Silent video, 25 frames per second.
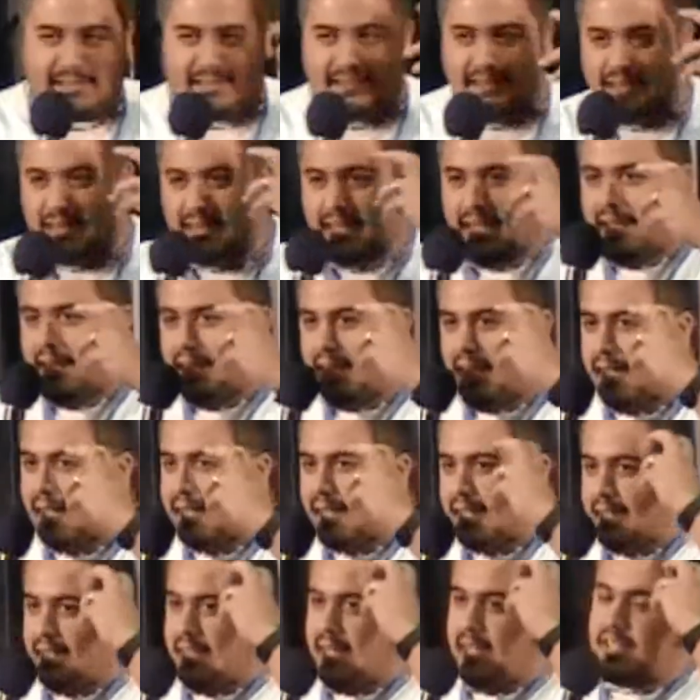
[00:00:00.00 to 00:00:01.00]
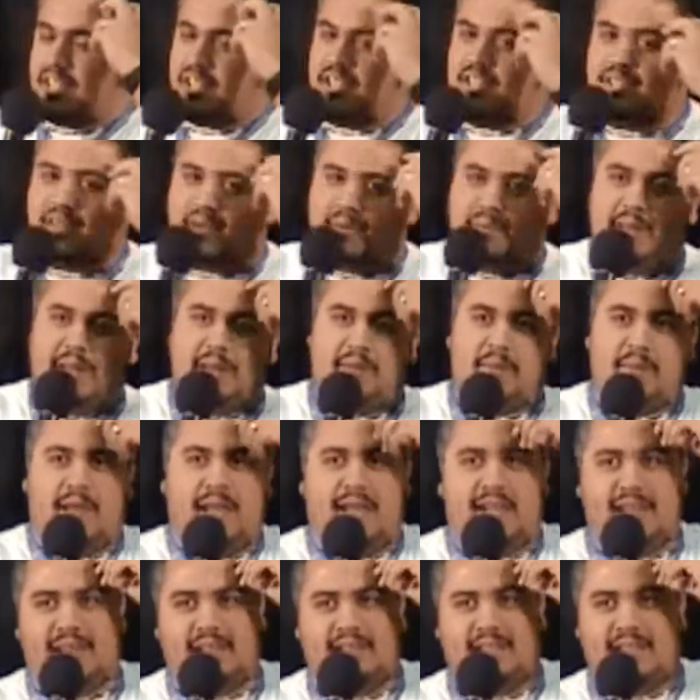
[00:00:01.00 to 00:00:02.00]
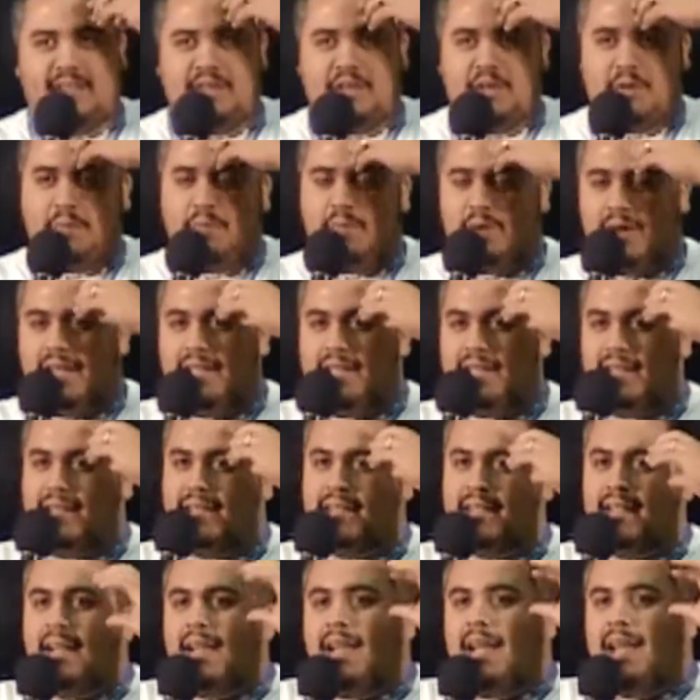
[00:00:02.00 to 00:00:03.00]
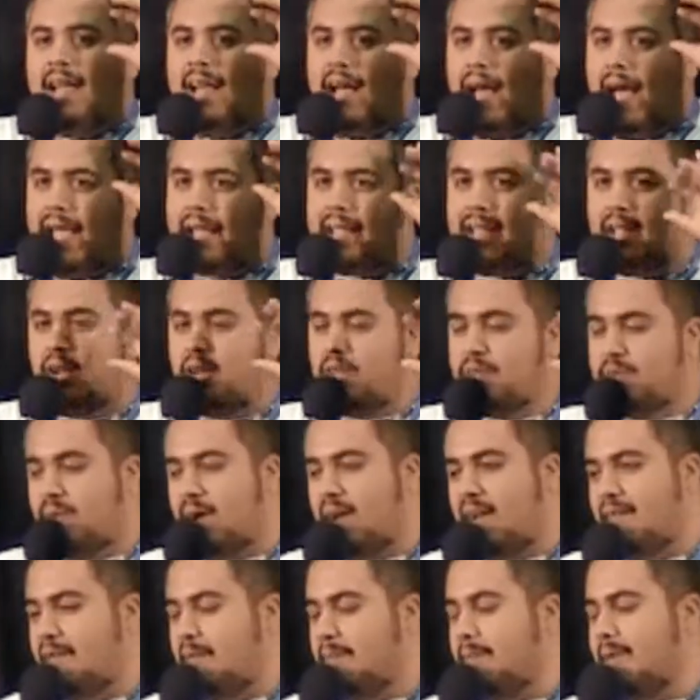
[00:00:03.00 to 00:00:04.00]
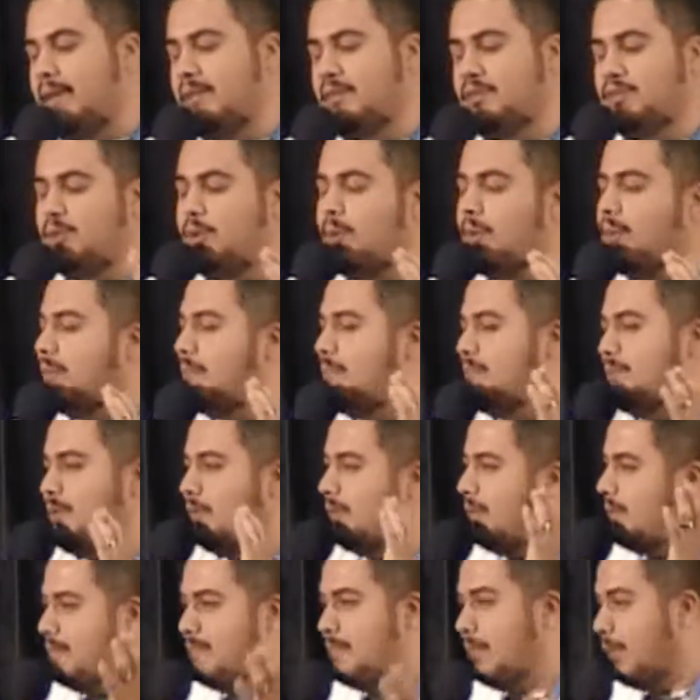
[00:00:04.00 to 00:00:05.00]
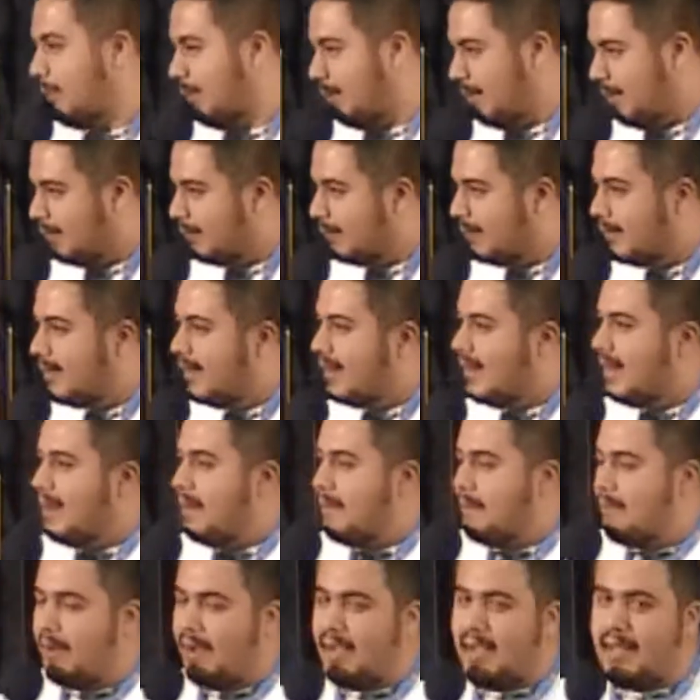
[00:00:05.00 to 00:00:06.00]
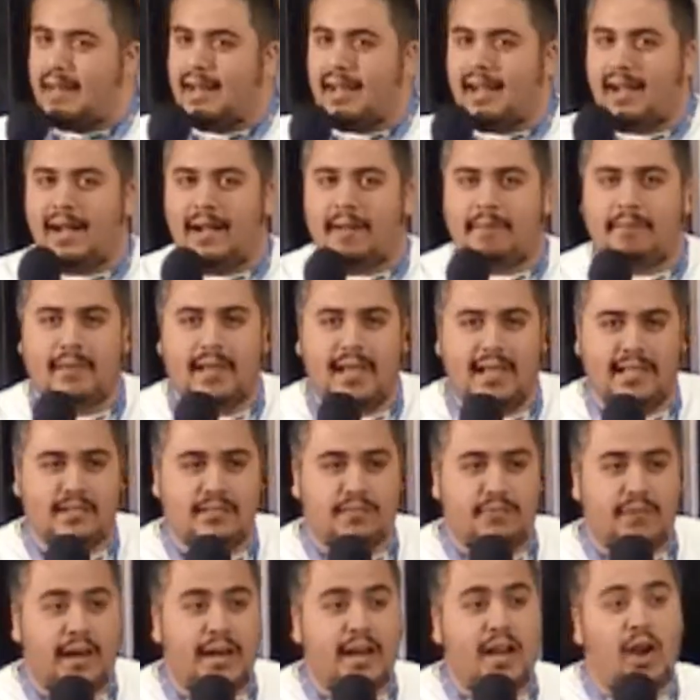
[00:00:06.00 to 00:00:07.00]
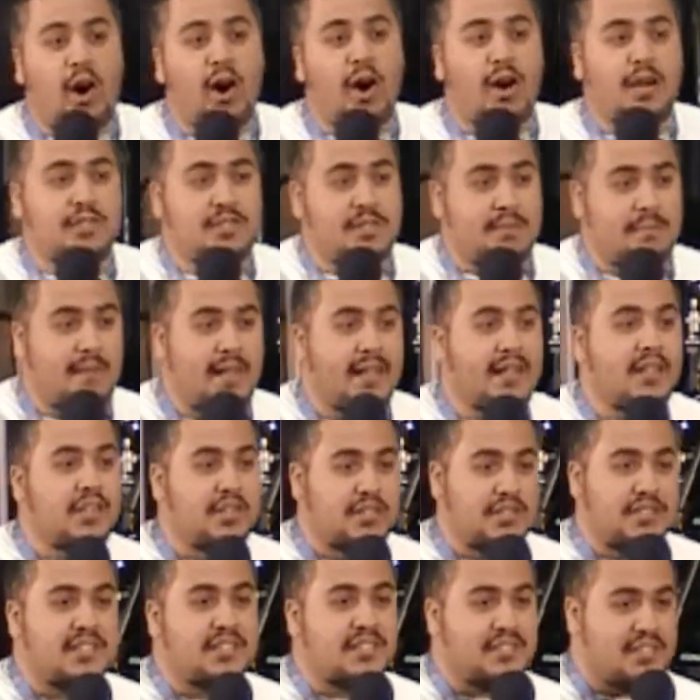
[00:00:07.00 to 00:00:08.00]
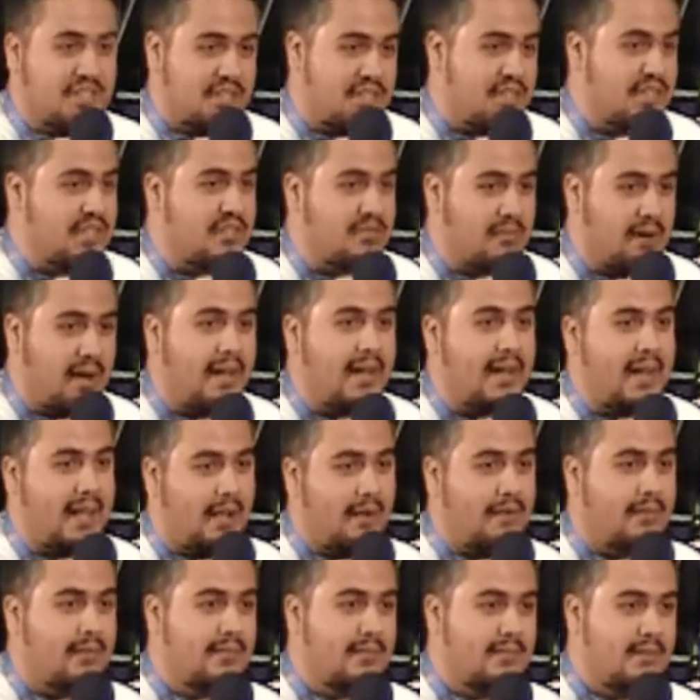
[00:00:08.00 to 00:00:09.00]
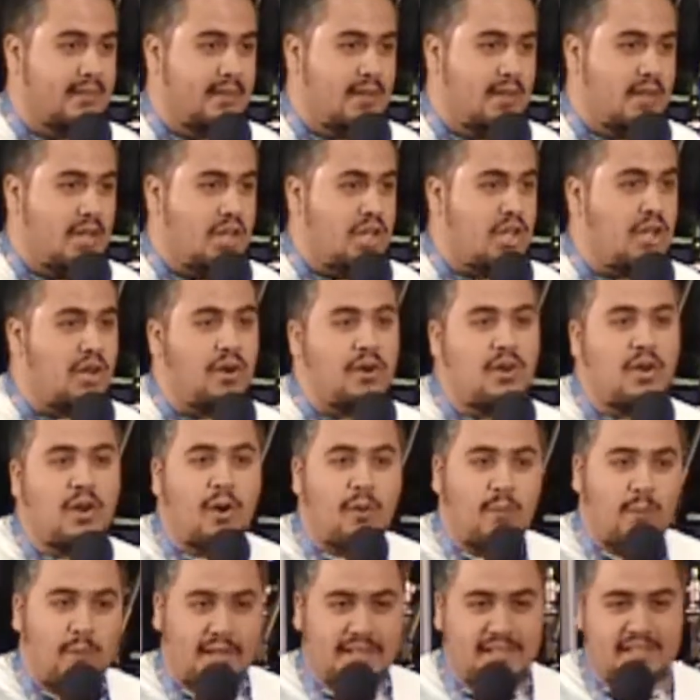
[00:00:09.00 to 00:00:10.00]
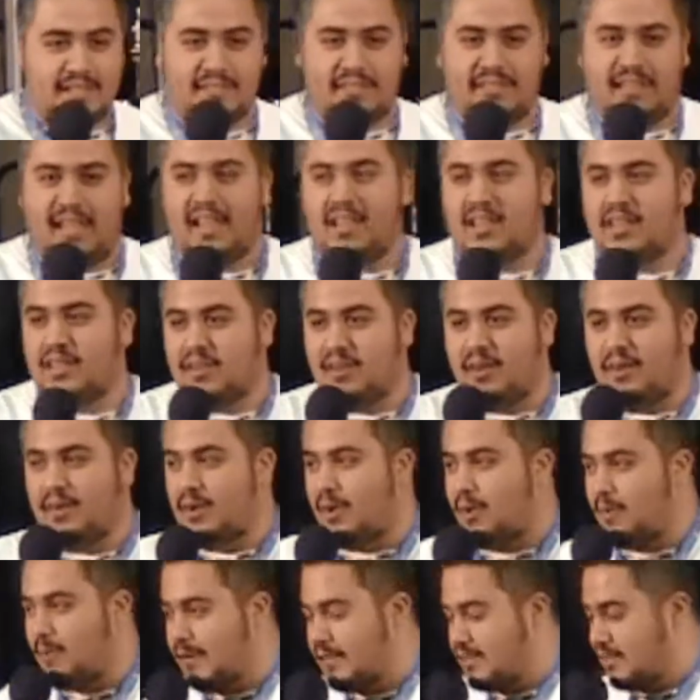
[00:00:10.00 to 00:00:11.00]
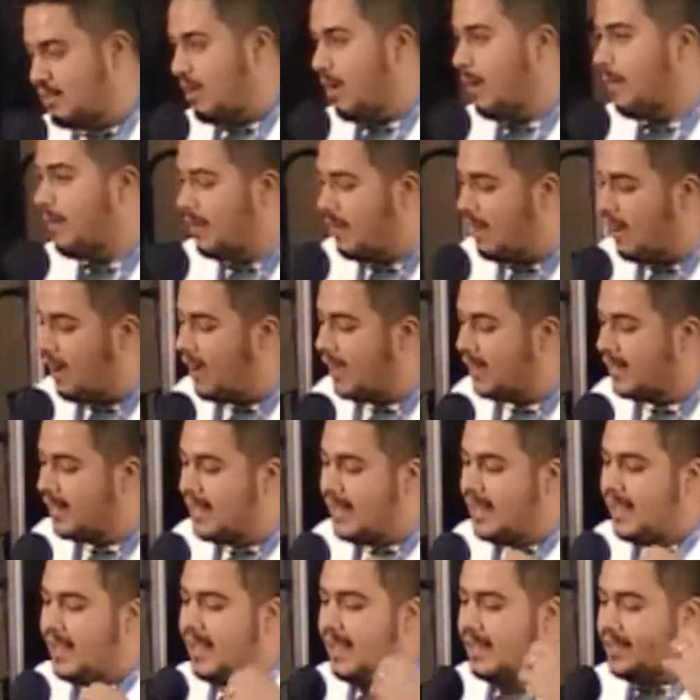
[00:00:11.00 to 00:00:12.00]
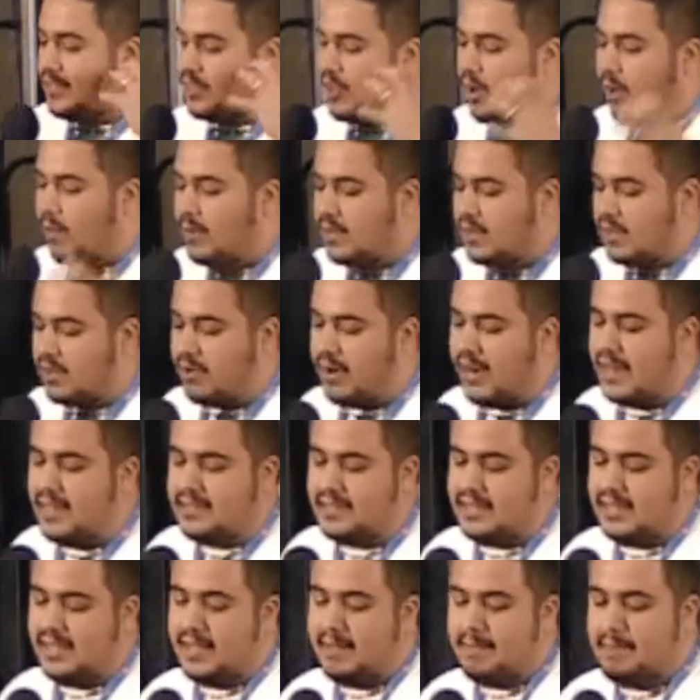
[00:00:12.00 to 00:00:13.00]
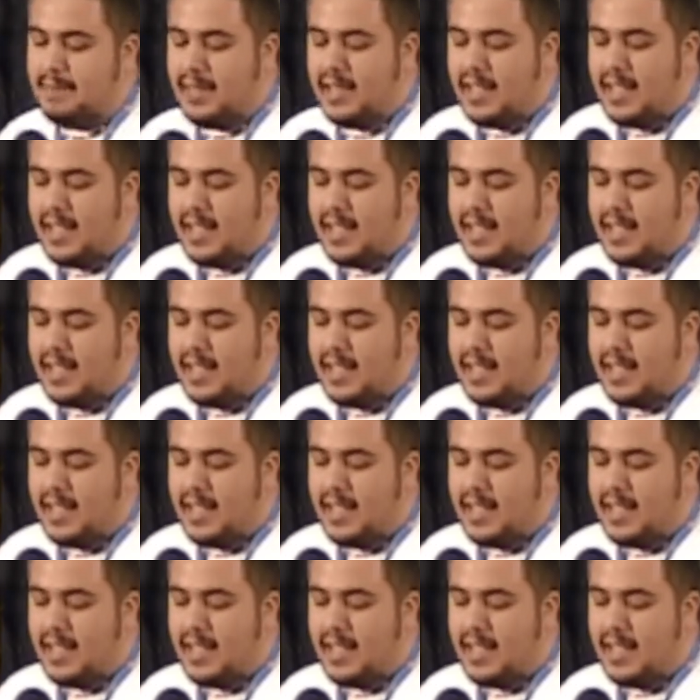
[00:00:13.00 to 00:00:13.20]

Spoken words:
and like connections are being made in your brain. And I could go through all of it, but it'll totally bore you. But it's very hard to make good decisions right now. You don't know what to think. You don't know what's going on. It's going crazy.